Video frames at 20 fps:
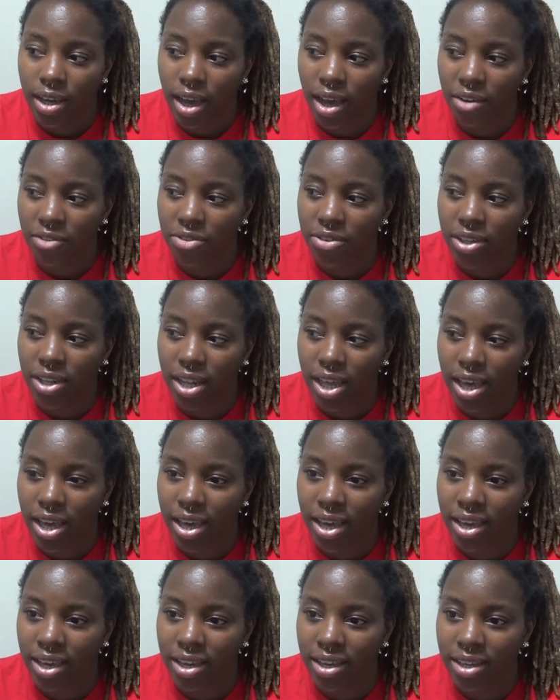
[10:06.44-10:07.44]
i feel
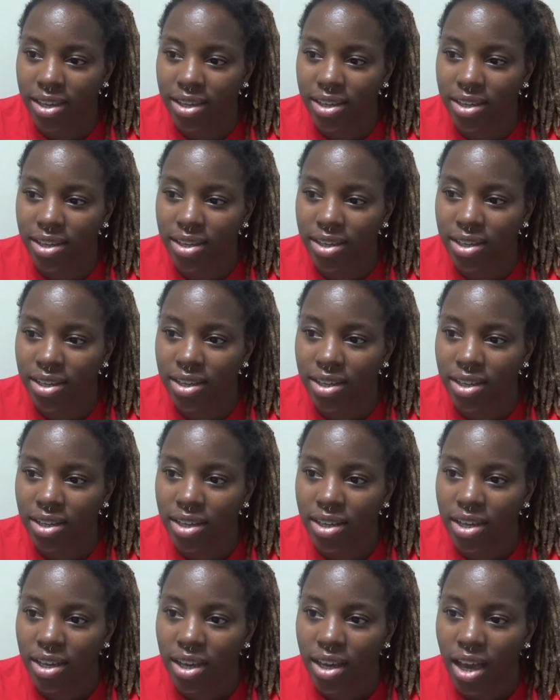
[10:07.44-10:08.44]
like
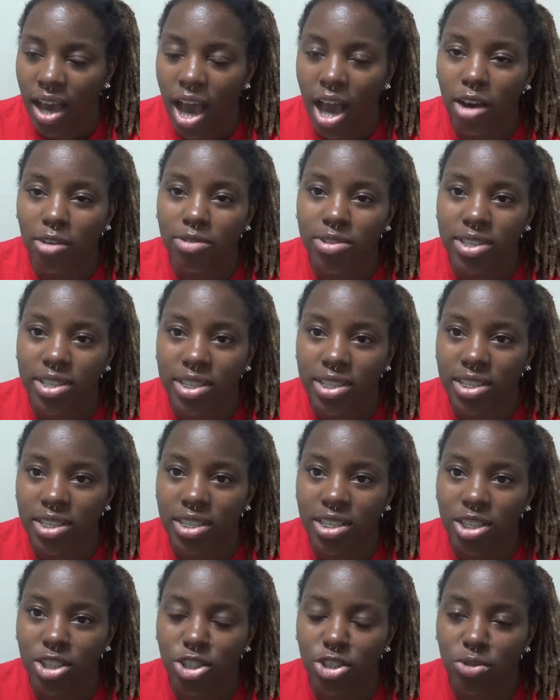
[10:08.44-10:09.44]
i was in a
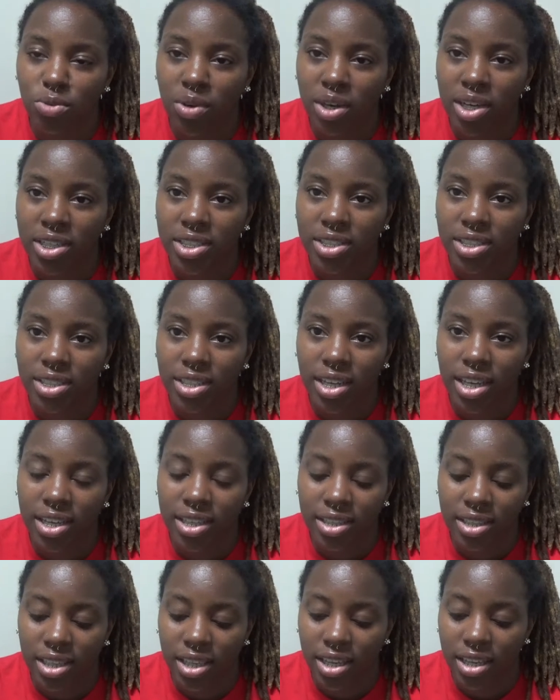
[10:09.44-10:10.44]
situation
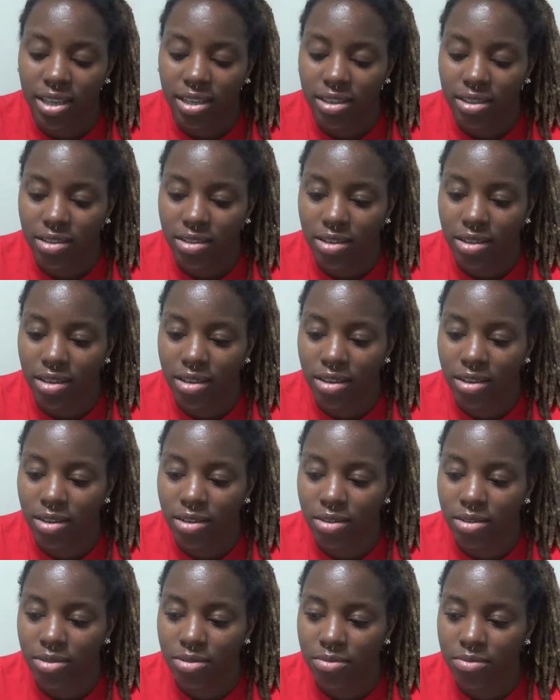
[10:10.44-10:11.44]
like that
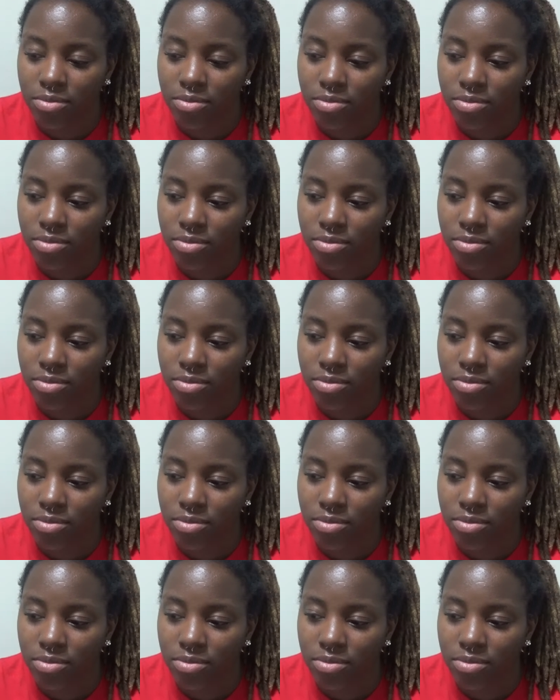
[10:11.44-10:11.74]
um,